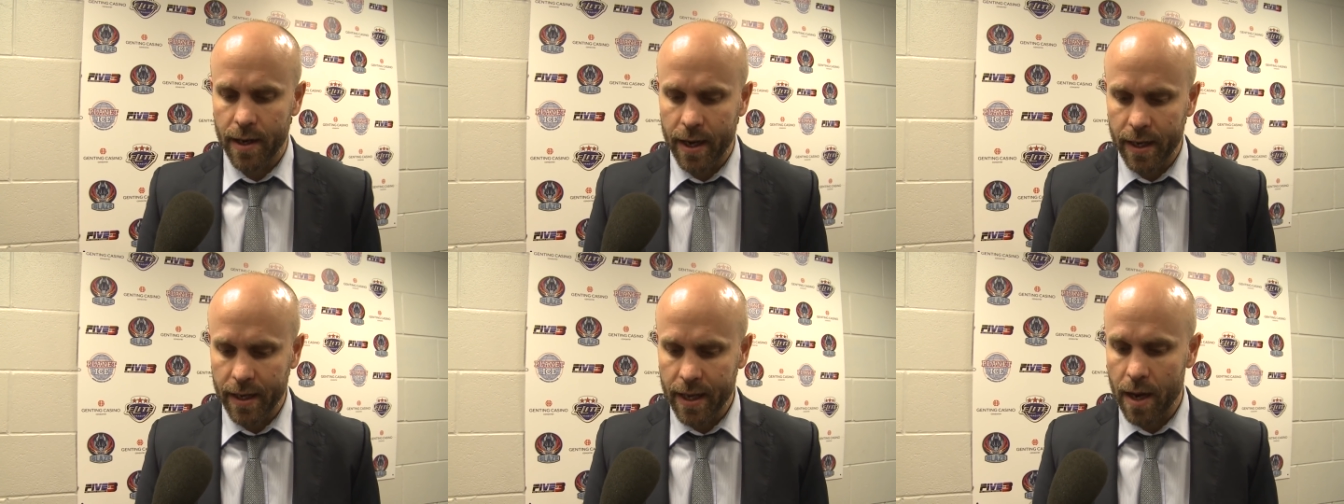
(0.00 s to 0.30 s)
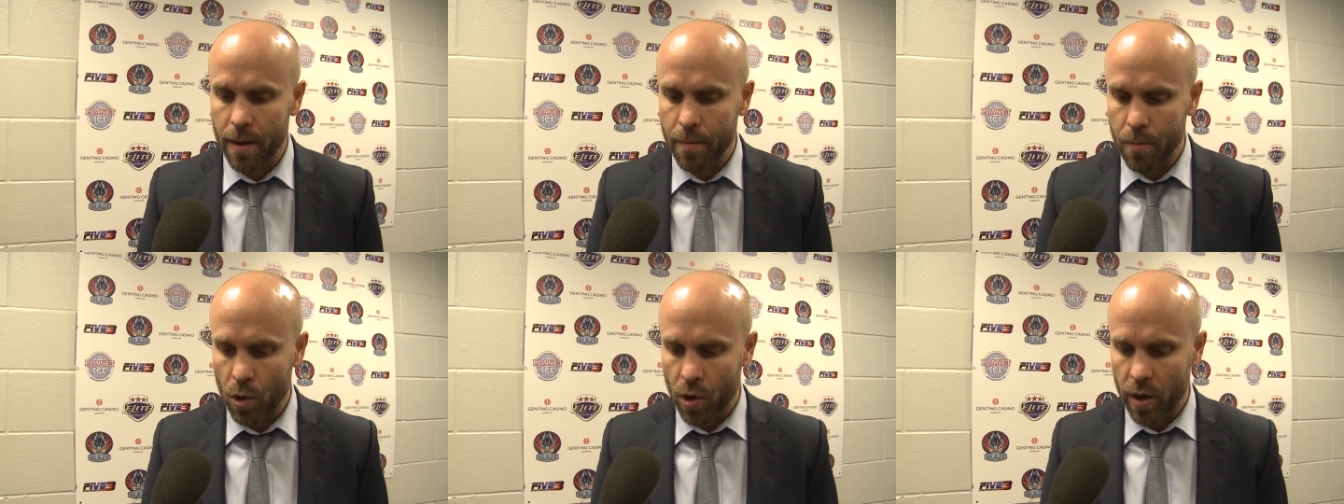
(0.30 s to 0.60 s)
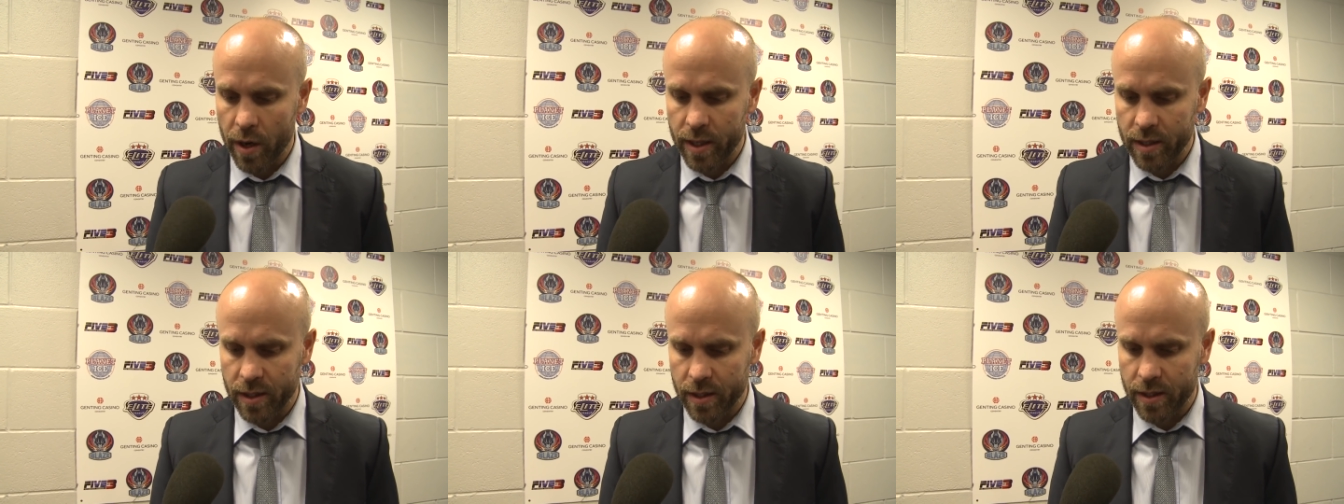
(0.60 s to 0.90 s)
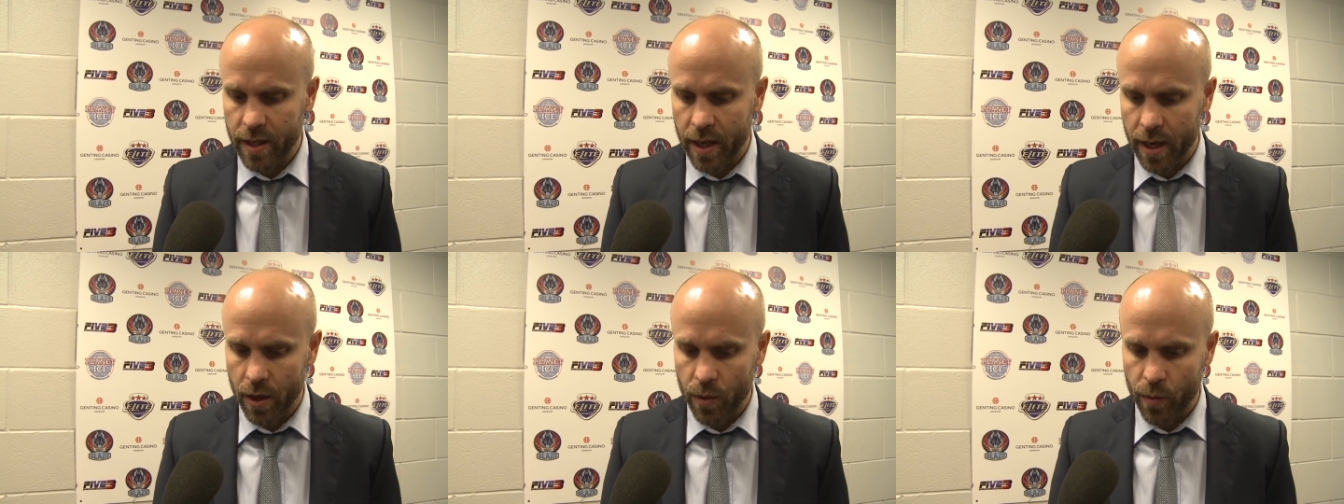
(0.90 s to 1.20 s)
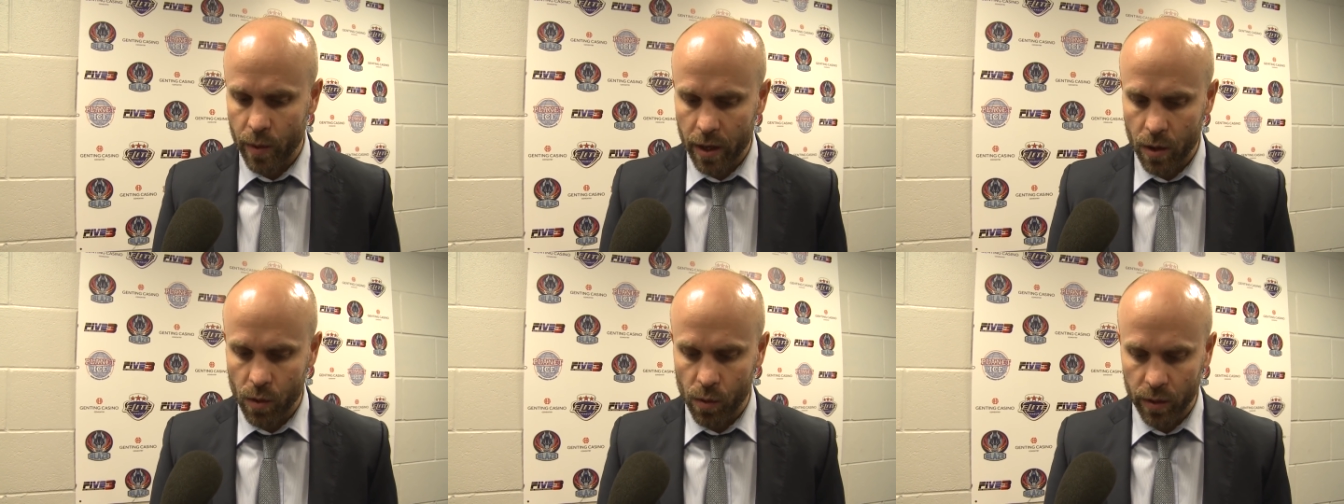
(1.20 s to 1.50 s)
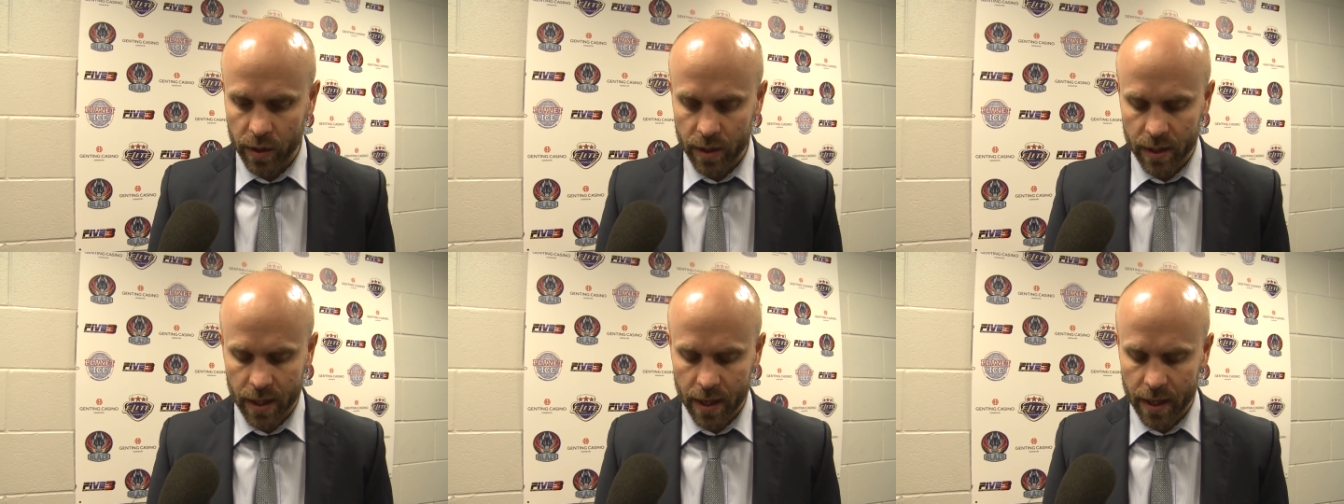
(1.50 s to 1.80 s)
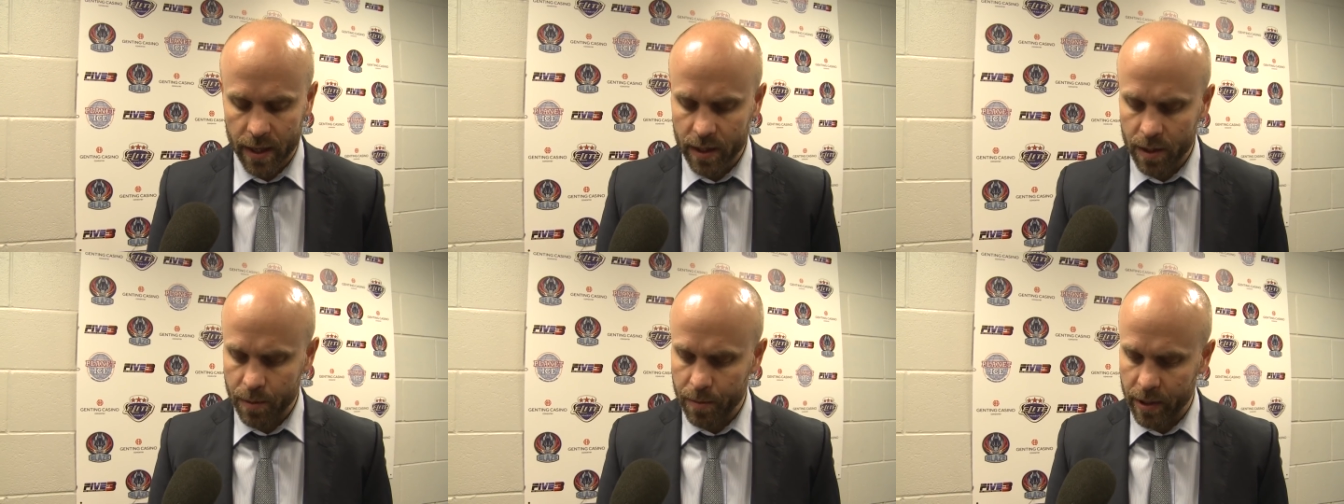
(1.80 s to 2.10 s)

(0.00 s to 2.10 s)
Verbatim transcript: and getting bodies and taking away goalies' eyes.